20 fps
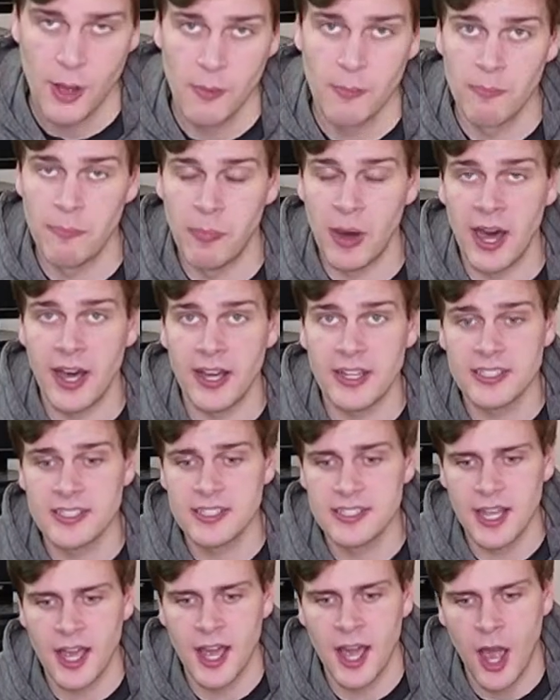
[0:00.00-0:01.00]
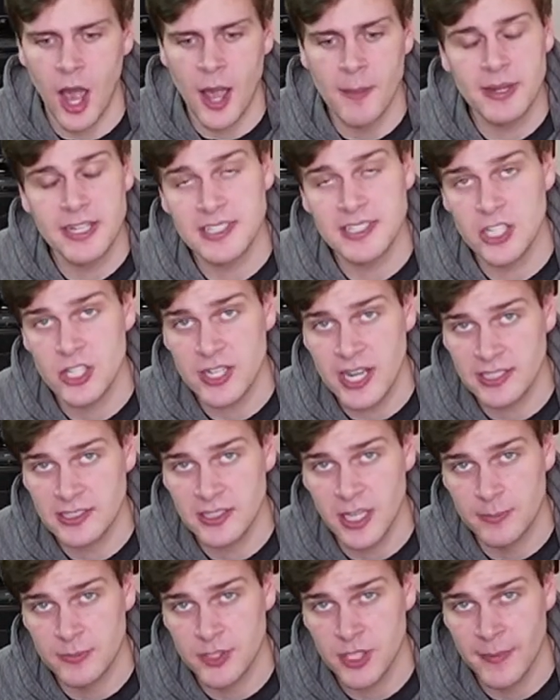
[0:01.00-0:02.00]
But I'm going to see you next
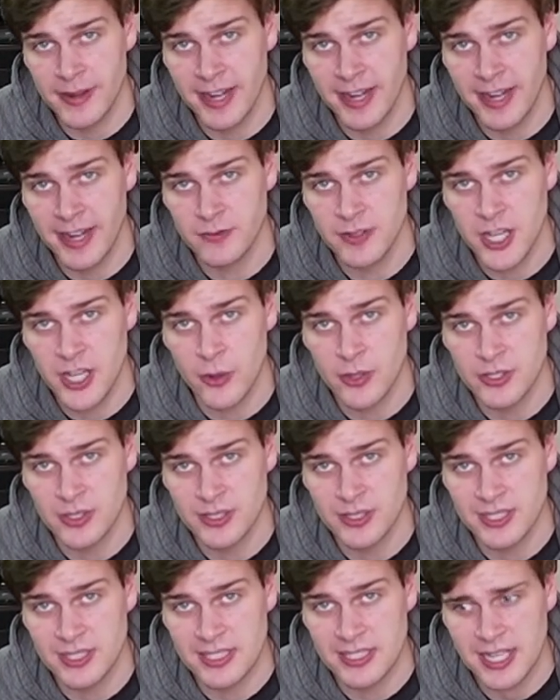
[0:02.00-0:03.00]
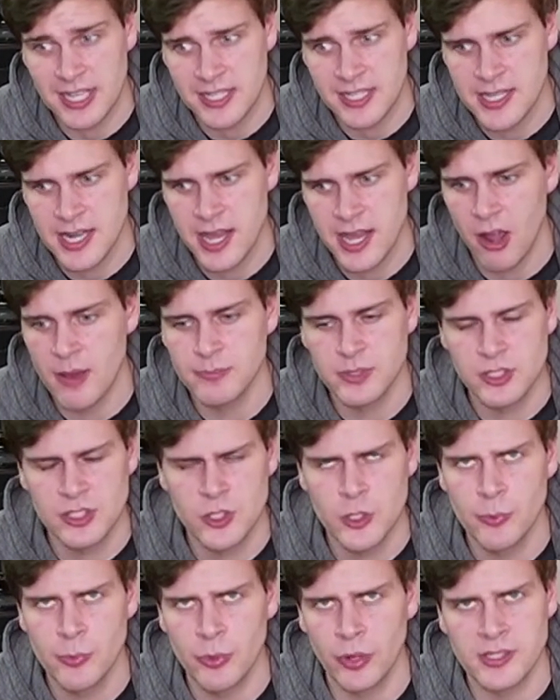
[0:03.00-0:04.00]
time. So my next video is on Saturday. I'm
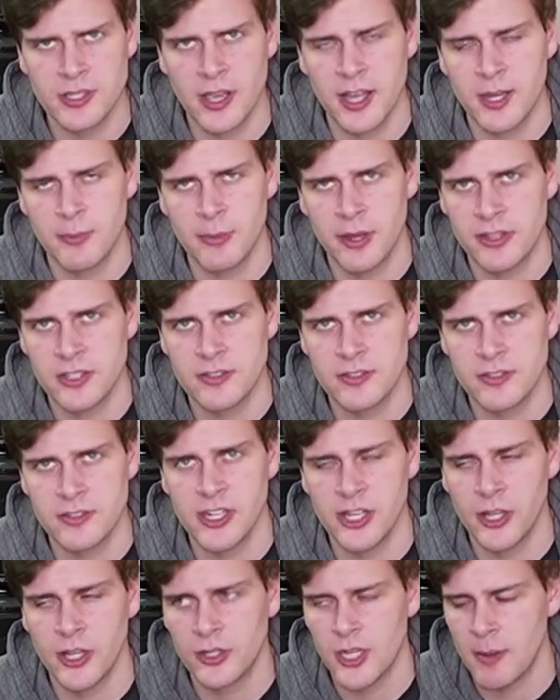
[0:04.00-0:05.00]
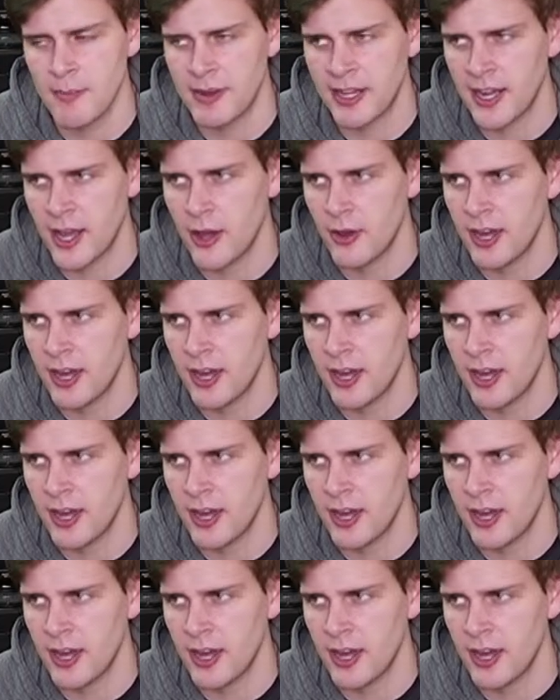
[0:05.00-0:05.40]
super excited about this video coming out.